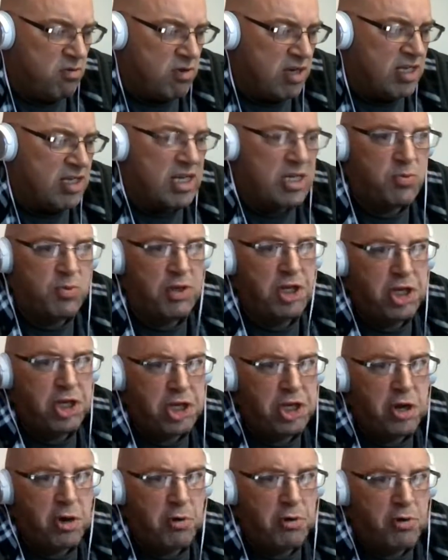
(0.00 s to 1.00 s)
that's with a
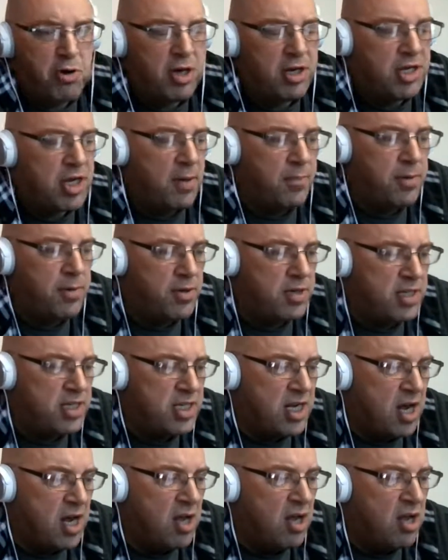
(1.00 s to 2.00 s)
U, not a W at the
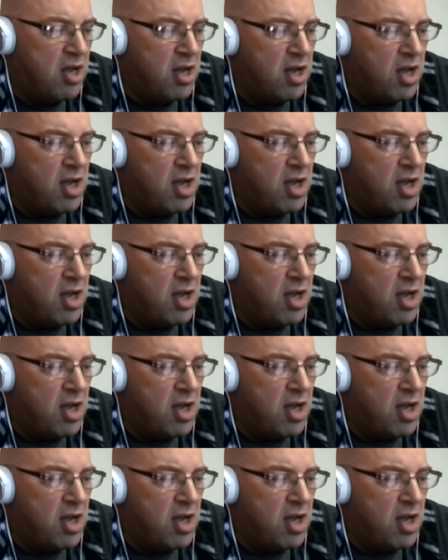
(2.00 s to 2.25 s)
start.